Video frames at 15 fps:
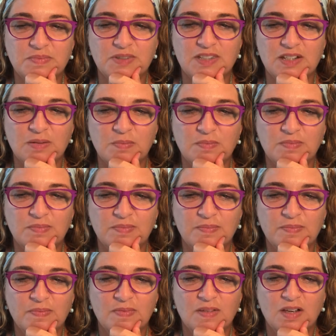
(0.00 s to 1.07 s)
some
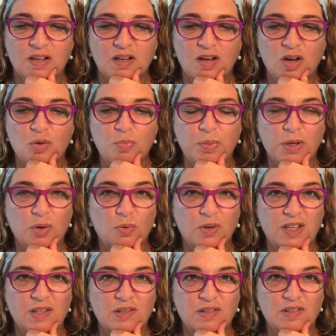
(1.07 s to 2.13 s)

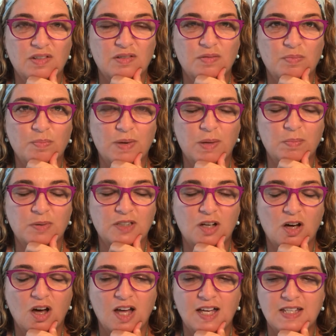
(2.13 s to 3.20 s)
opioid
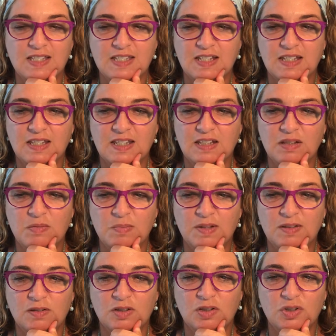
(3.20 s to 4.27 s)
peptides in them,
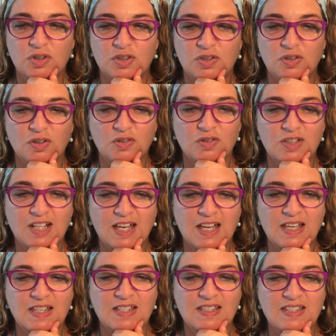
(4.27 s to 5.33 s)
and gluten
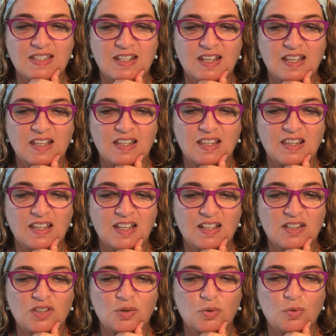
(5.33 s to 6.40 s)
contains the
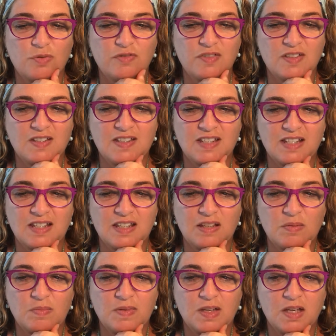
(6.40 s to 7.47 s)
exorphins in
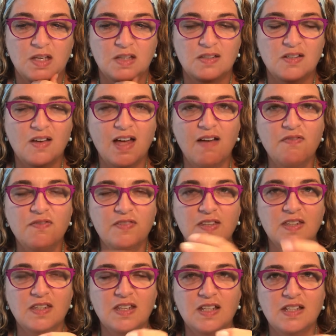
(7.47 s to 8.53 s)
them, and so have
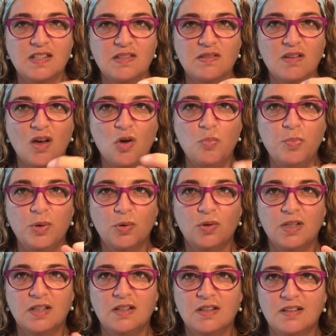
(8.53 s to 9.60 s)
these
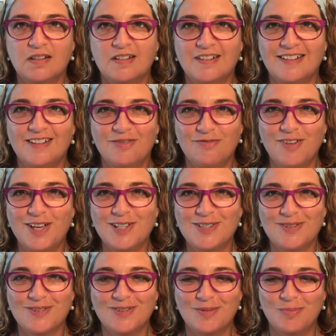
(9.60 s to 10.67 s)
opioid
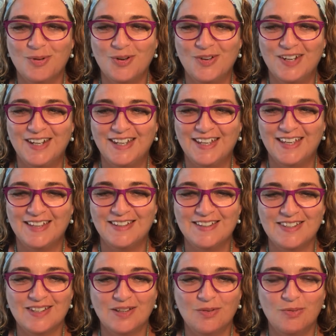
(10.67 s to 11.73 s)
effects on the body.
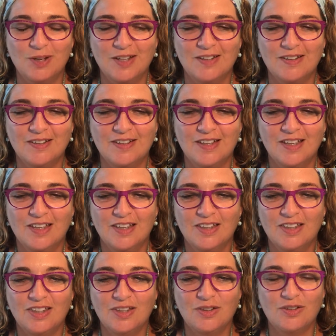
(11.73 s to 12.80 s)
And so when
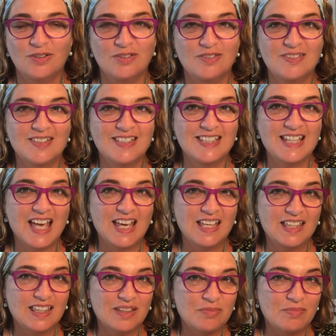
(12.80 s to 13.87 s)
you
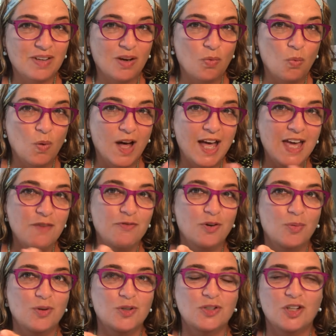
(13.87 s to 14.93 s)
take them away
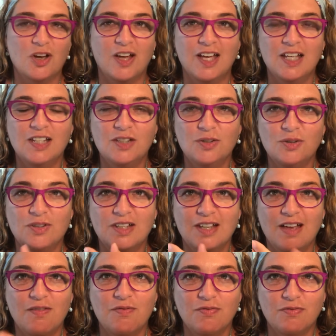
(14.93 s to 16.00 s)
from your diet, it could
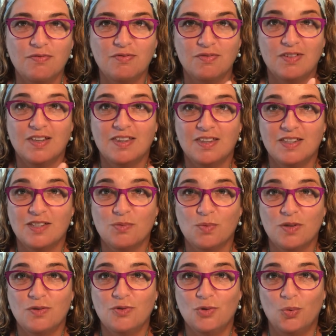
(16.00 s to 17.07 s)
have this
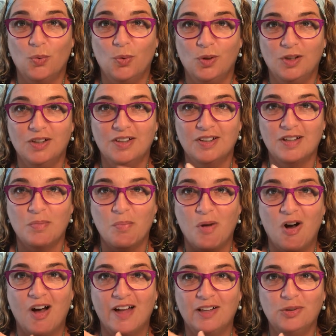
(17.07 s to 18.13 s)
withdrawal, a
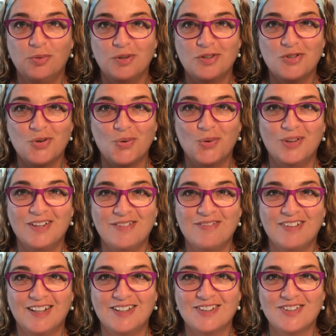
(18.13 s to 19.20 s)
mild withdrawal
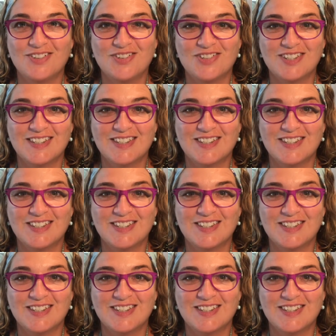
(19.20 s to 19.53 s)
effect on your